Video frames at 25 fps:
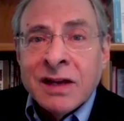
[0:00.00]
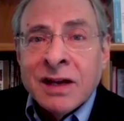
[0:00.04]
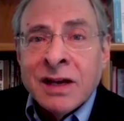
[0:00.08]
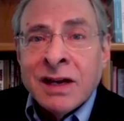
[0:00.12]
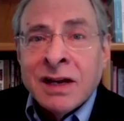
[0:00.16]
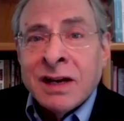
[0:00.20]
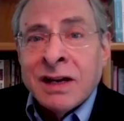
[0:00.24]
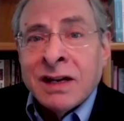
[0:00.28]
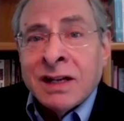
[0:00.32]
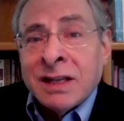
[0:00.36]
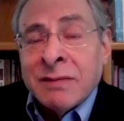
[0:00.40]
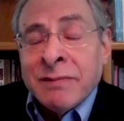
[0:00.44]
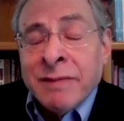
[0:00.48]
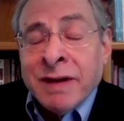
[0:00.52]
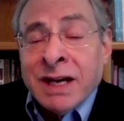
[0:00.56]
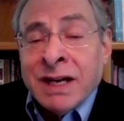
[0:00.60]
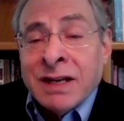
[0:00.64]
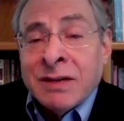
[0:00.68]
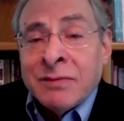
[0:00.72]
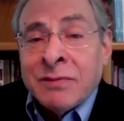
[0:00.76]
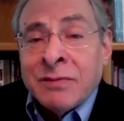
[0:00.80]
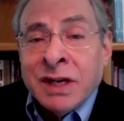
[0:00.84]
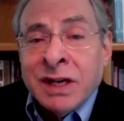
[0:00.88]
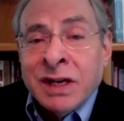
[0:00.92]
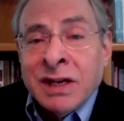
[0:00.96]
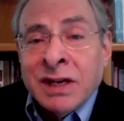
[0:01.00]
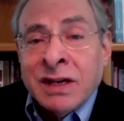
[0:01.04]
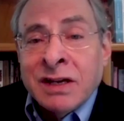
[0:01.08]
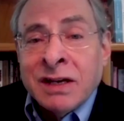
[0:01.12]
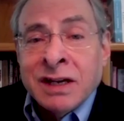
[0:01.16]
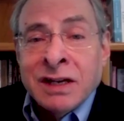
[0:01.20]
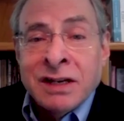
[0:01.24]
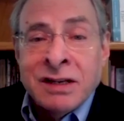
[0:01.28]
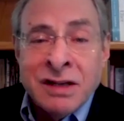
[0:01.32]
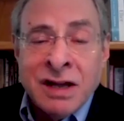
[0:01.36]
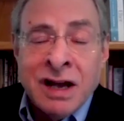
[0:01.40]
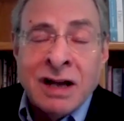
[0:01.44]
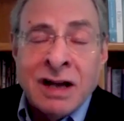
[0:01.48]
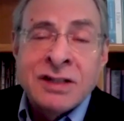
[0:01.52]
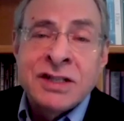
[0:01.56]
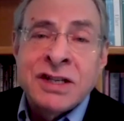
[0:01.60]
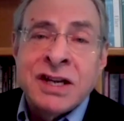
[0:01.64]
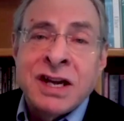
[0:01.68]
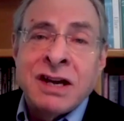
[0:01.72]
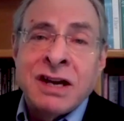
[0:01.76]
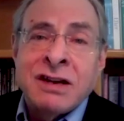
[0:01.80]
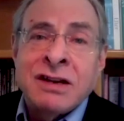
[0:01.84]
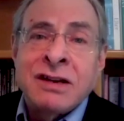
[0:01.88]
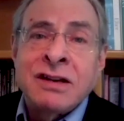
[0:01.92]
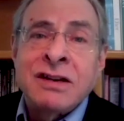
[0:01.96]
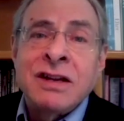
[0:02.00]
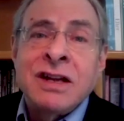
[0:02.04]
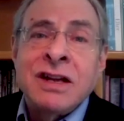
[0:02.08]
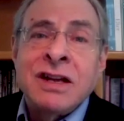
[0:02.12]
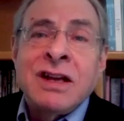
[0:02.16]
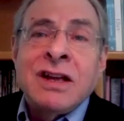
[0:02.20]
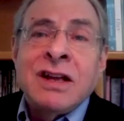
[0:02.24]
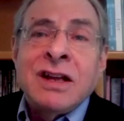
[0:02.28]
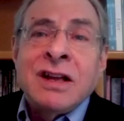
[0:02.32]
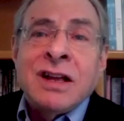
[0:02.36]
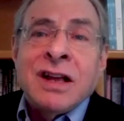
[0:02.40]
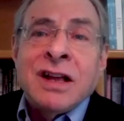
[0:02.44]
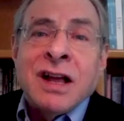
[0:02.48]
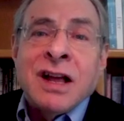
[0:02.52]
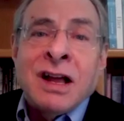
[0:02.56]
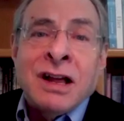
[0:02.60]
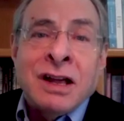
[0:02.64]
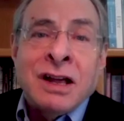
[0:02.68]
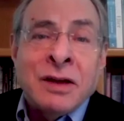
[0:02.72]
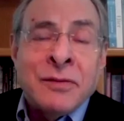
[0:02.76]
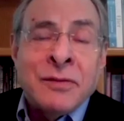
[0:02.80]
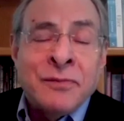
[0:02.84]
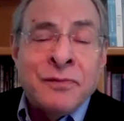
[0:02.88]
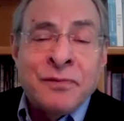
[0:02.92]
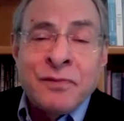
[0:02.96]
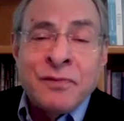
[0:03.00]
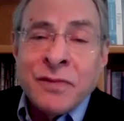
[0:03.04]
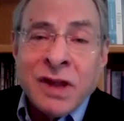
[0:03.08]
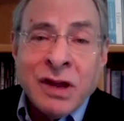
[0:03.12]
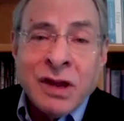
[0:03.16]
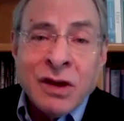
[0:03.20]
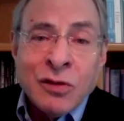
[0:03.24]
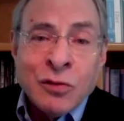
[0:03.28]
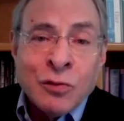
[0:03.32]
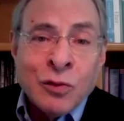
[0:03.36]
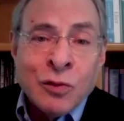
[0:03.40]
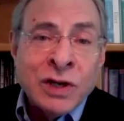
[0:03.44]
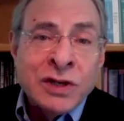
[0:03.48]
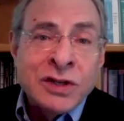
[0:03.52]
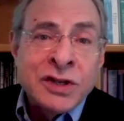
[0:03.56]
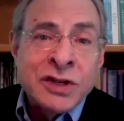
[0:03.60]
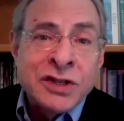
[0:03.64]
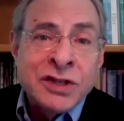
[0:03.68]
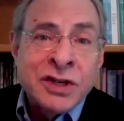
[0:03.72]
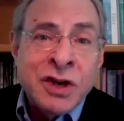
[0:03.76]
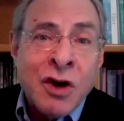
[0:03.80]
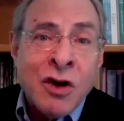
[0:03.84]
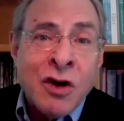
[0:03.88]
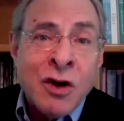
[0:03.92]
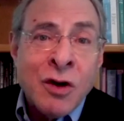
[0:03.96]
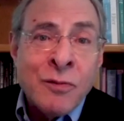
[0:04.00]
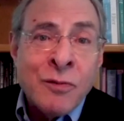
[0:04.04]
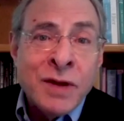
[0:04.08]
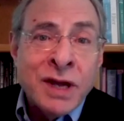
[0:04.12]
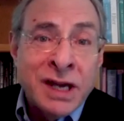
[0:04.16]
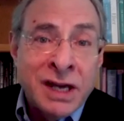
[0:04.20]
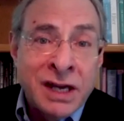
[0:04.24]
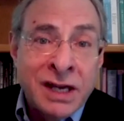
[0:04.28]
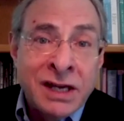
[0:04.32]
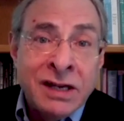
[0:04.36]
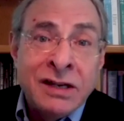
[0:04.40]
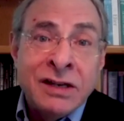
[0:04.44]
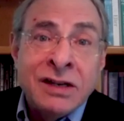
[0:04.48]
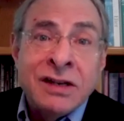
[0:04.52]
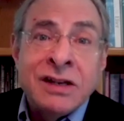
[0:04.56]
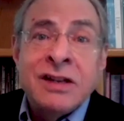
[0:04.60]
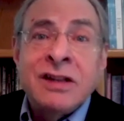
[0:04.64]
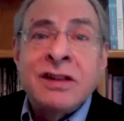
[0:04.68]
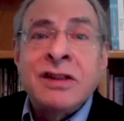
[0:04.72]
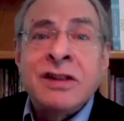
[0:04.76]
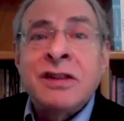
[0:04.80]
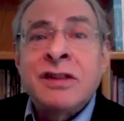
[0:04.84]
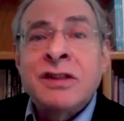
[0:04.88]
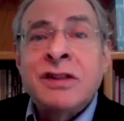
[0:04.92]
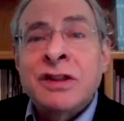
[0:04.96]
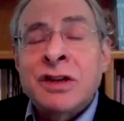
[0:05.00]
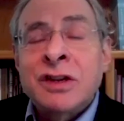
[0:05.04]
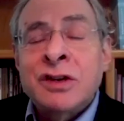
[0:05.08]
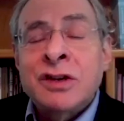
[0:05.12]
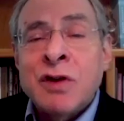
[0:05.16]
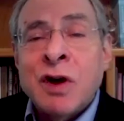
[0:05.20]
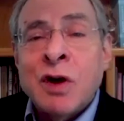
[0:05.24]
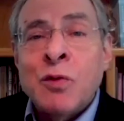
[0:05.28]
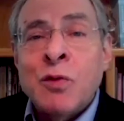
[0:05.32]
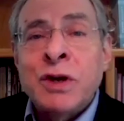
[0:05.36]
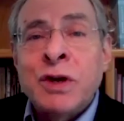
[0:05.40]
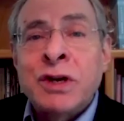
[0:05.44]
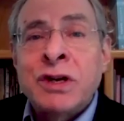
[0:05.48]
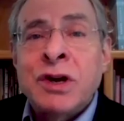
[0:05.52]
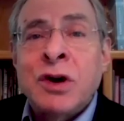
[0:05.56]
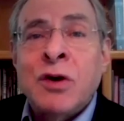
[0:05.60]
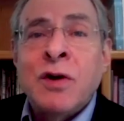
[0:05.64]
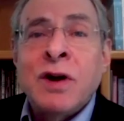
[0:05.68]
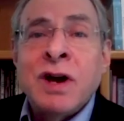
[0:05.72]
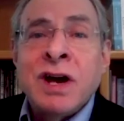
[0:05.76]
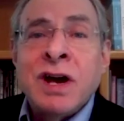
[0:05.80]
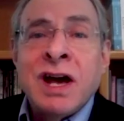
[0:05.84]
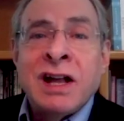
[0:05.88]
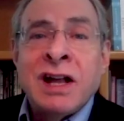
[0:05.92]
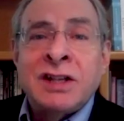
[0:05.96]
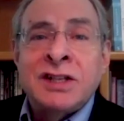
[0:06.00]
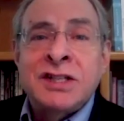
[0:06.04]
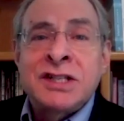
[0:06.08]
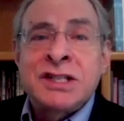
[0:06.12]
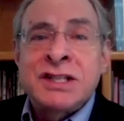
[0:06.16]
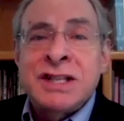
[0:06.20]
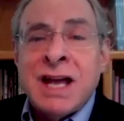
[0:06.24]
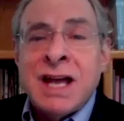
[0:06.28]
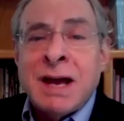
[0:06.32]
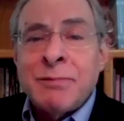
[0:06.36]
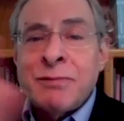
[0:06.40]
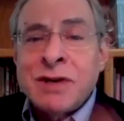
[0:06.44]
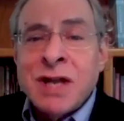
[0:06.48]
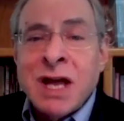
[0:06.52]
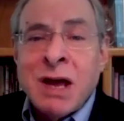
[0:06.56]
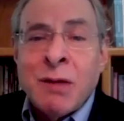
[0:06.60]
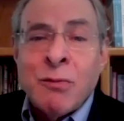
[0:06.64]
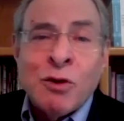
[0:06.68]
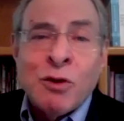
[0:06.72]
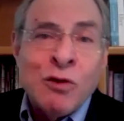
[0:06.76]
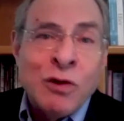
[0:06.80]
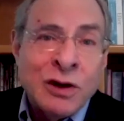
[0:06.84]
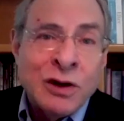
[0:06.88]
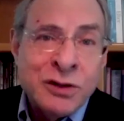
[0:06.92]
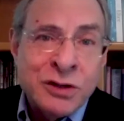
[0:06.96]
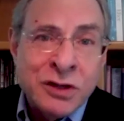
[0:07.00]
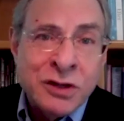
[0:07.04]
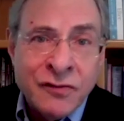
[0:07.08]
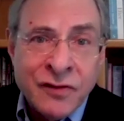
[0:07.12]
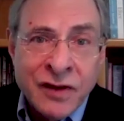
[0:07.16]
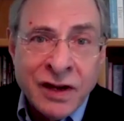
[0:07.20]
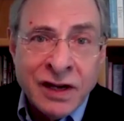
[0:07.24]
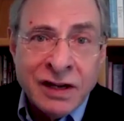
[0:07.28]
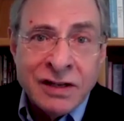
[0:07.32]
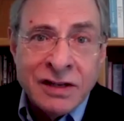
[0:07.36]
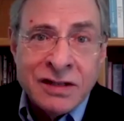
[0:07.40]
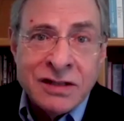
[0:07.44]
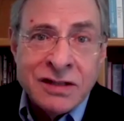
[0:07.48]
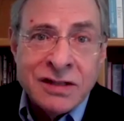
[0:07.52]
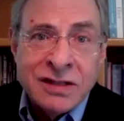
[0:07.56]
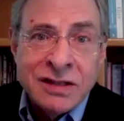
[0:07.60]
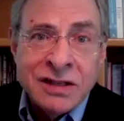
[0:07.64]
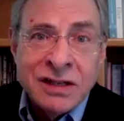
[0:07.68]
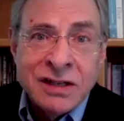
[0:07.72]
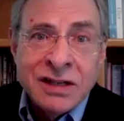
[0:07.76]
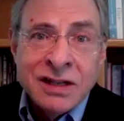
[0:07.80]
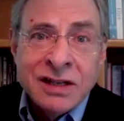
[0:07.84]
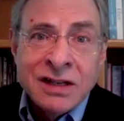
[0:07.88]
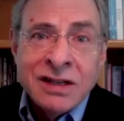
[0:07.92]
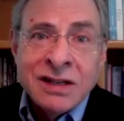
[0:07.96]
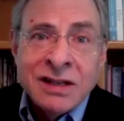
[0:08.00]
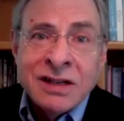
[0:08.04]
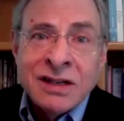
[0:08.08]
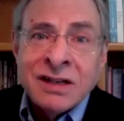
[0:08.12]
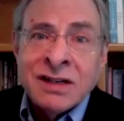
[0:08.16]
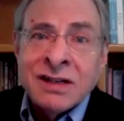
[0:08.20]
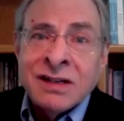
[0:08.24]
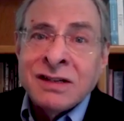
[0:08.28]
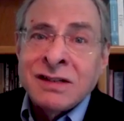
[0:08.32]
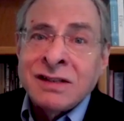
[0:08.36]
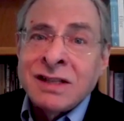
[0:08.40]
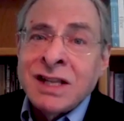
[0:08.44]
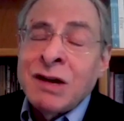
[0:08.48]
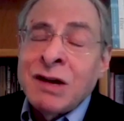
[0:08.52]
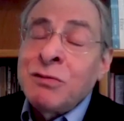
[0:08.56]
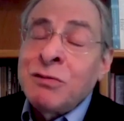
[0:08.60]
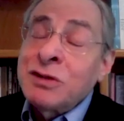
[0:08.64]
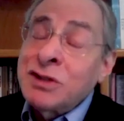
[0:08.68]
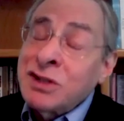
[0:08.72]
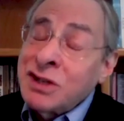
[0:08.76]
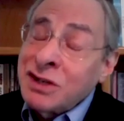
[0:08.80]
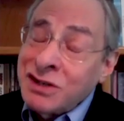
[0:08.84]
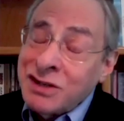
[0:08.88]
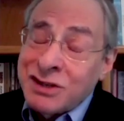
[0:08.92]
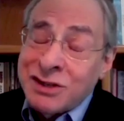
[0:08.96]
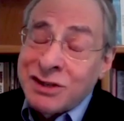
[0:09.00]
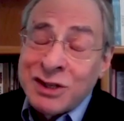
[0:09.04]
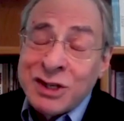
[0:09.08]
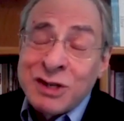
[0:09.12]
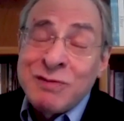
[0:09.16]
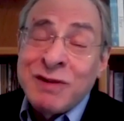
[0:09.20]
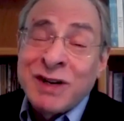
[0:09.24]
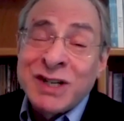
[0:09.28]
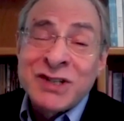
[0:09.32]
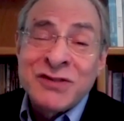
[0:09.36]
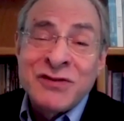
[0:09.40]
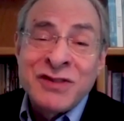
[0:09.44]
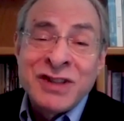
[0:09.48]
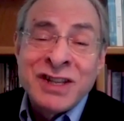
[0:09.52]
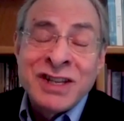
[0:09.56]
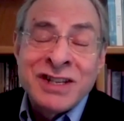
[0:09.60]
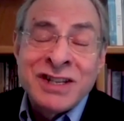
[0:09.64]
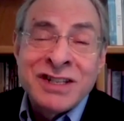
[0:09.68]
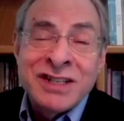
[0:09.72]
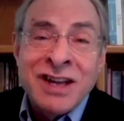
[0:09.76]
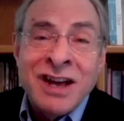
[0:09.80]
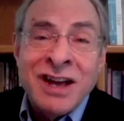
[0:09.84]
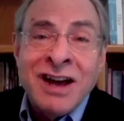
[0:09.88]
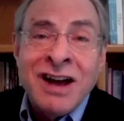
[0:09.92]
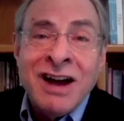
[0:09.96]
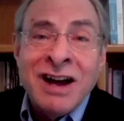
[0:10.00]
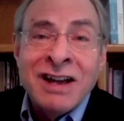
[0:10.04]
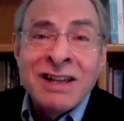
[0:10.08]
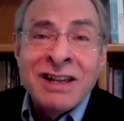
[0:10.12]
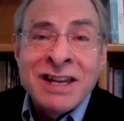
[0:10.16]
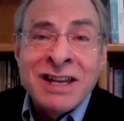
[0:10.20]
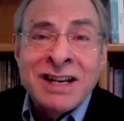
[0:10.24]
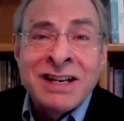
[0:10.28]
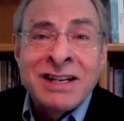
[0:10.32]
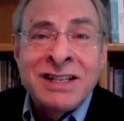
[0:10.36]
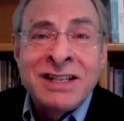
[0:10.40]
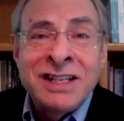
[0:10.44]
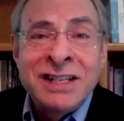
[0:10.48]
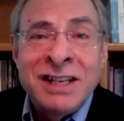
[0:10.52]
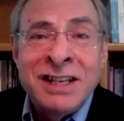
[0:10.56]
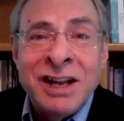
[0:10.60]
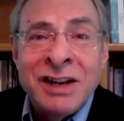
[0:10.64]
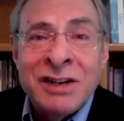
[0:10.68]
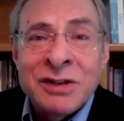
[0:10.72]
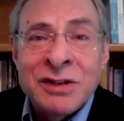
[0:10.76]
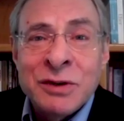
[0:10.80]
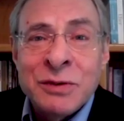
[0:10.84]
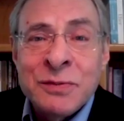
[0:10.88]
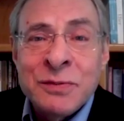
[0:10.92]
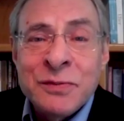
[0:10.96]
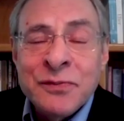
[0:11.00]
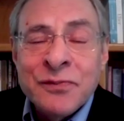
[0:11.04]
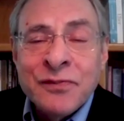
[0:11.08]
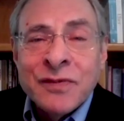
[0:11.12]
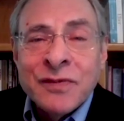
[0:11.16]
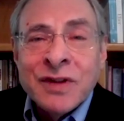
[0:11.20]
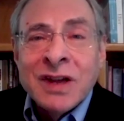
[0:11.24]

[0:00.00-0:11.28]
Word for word: And the man, being intoxicated, um, reached his arm in the truck window and slapped Tom across the face. And that was just too much for this uh, hot headed teenager.